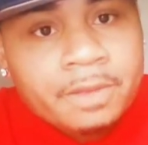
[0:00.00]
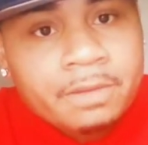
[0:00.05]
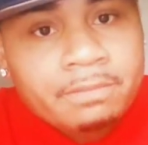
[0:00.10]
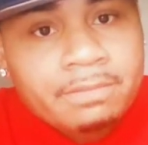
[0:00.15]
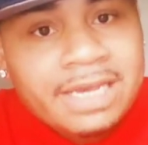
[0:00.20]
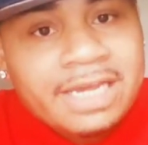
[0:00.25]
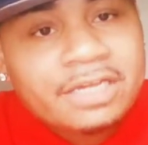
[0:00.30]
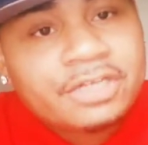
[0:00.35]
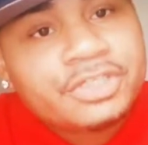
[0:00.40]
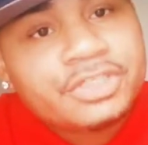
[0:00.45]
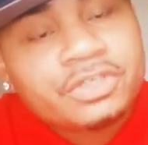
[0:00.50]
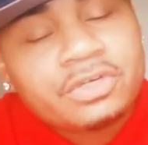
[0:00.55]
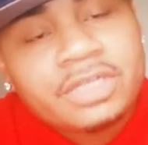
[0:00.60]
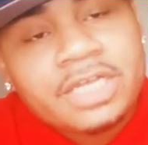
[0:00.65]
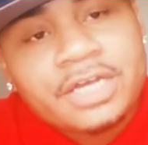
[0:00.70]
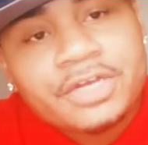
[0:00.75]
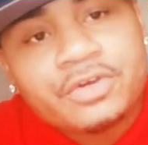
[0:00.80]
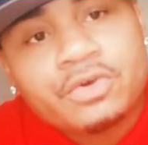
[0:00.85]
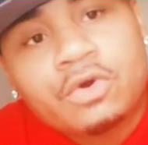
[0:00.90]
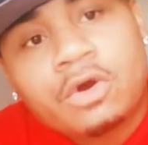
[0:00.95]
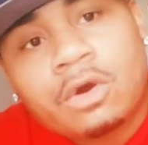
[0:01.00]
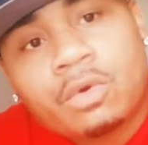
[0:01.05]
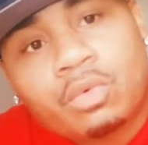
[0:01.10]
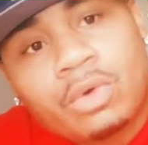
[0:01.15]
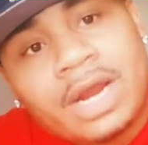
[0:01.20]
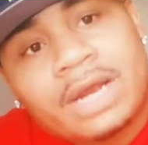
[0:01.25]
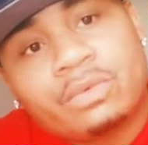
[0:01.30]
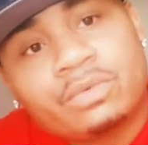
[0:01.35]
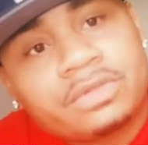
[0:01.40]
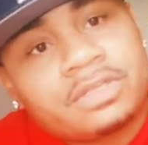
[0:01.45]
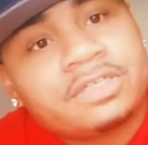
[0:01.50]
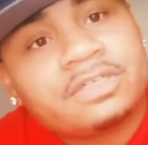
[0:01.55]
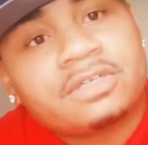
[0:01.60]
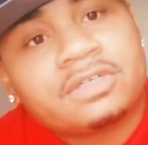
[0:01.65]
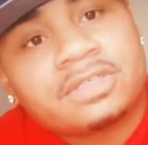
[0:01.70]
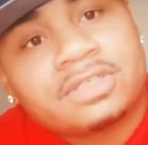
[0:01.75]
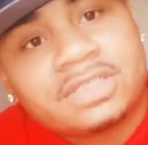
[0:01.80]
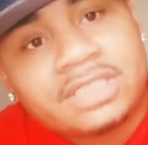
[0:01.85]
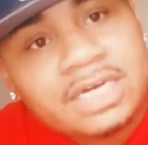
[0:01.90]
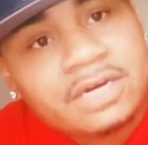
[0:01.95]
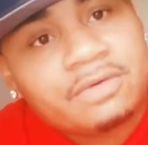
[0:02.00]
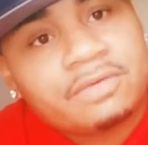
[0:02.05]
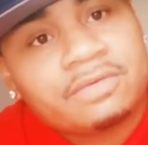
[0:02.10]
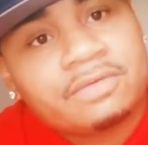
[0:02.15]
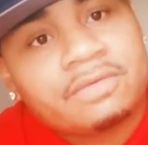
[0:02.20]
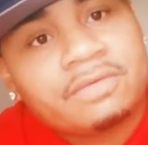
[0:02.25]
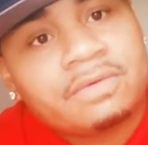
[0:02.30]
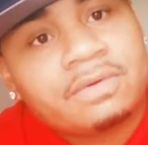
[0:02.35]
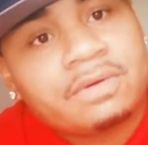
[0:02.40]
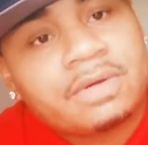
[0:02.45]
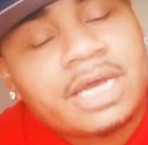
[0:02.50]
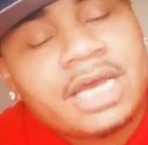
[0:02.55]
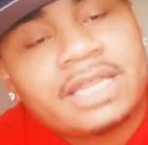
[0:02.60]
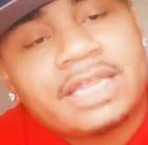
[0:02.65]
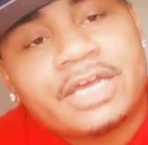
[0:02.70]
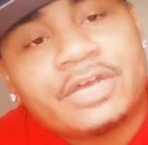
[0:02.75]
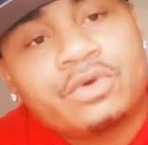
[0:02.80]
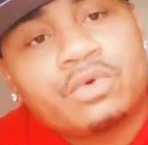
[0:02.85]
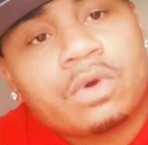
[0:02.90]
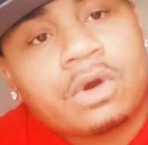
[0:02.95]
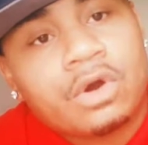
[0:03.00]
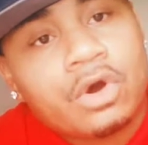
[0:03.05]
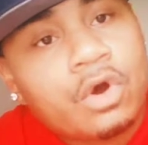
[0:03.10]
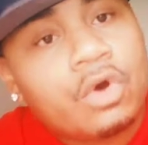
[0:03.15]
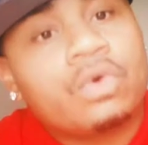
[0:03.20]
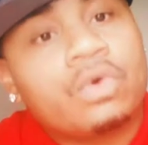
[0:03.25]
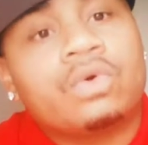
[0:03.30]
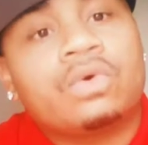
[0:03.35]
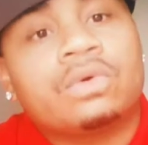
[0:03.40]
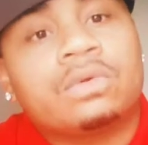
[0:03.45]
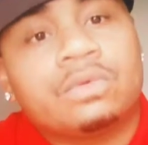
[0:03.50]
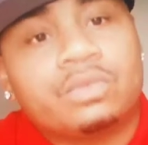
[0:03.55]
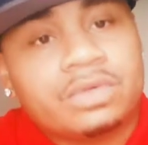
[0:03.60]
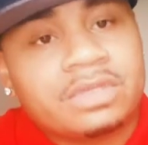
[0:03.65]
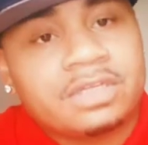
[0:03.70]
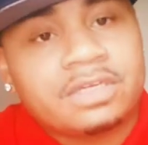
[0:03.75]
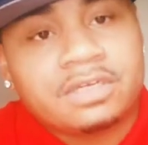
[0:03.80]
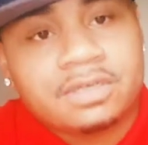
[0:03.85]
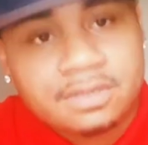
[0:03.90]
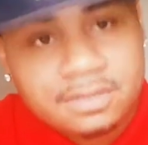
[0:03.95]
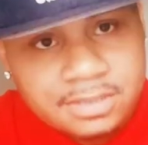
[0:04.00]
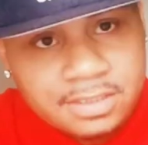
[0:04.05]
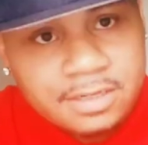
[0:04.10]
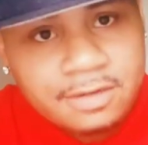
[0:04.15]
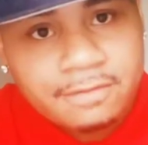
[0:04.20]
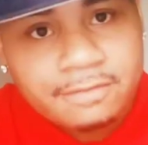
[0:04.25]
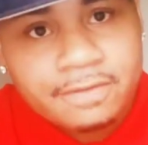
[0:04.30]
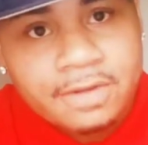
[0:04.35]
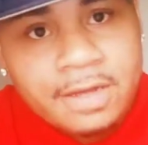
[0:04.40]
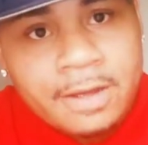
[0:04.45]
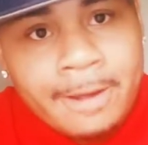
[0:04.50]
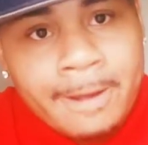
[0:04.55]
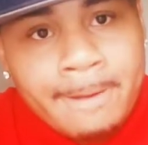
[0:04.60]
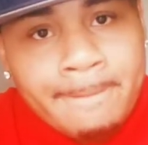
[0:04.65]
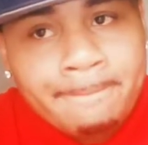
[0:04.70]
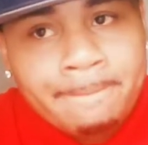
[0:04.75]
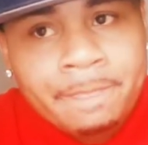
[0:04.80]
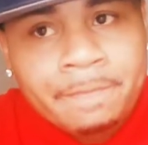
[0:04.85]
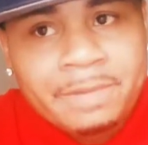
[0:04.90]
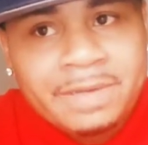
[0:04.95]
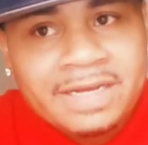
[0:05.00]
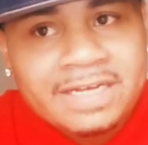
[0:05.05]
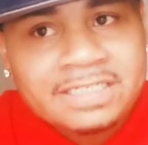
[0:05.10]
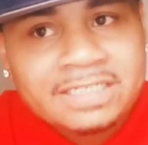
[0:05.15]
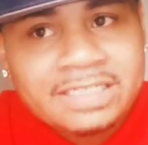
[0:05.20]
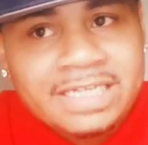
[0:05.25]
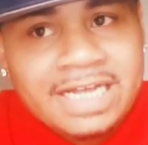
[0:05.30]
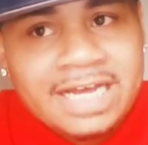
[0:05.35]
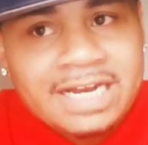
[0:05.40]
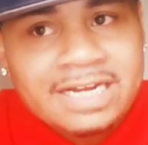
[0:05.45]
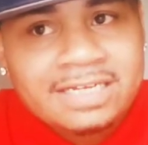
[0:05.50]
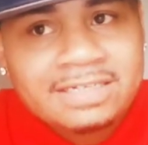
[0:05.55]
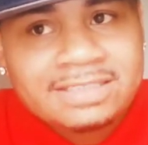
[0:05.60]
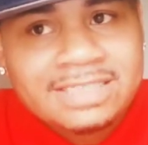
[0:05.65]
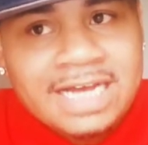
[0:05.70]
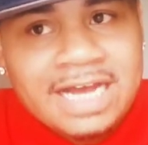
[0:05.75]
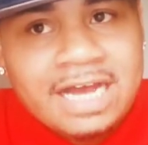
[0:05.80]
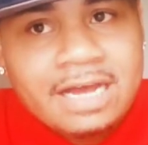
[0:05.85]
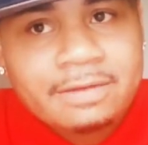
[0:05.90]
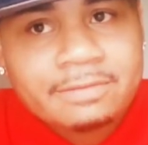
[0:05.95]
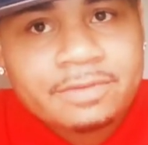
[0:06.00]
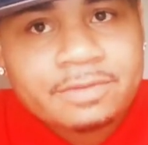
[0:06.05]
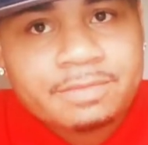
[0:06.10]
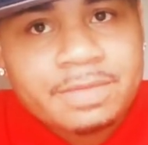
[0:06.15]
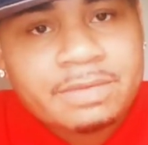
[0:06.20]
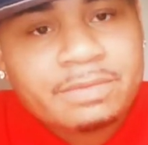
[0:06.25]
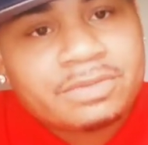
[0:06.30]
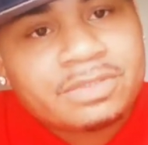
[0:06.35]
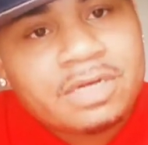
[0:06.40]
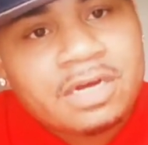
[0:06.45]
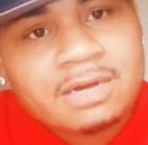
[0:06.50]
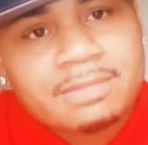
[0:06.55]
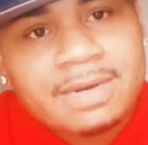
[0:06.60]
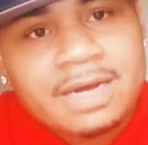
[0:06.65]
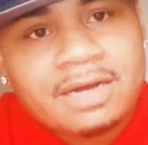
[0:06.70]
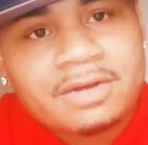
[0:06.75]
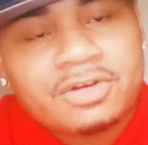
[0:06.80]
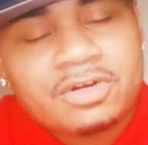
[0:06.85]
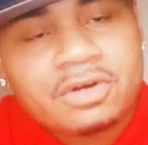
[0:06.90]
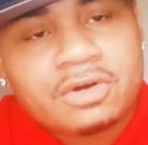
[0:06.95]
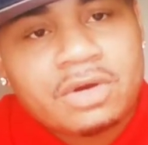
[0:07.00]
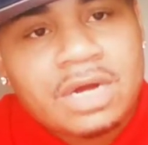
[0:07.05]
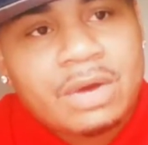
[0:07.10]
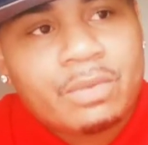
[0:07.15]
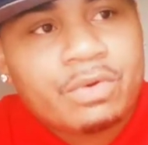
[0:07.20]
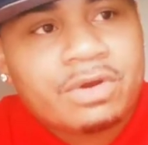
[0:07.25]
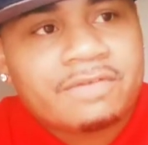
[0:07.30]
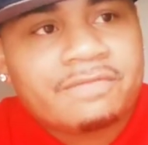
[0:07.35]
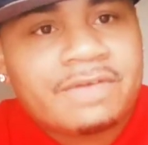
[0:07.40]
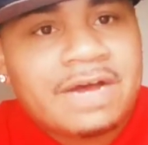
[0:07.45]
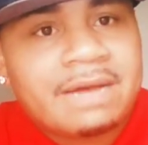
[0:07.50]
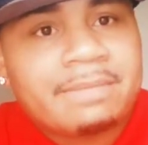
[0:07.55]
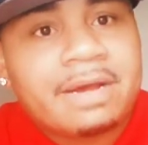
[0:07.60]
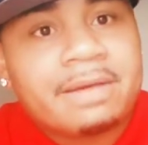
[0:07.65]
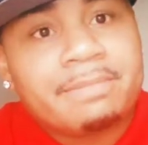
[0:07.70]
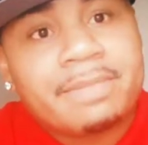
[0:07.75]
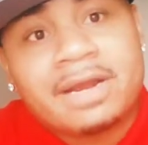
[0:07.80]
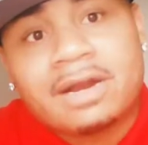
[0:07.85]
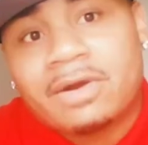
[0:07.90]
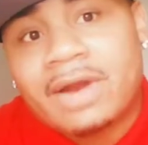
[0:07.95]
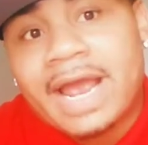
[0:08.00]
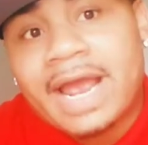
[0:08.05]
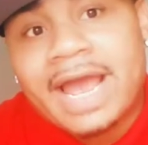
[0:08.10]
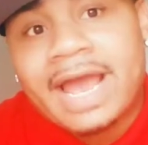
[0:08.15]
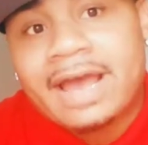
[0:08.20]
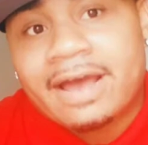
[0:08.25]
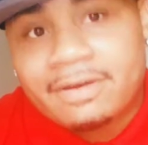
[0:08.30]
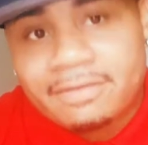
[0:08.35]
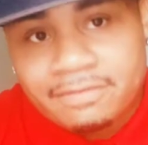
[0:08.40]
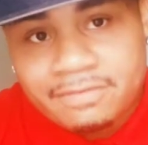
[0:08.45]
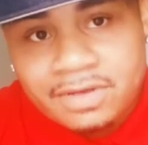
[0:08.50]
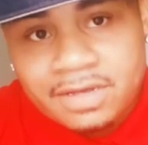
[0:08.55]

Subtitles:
Making sure that you are right within yourself and that you are whole within yourself. Because a lot of times people talk about, I want to find my better half.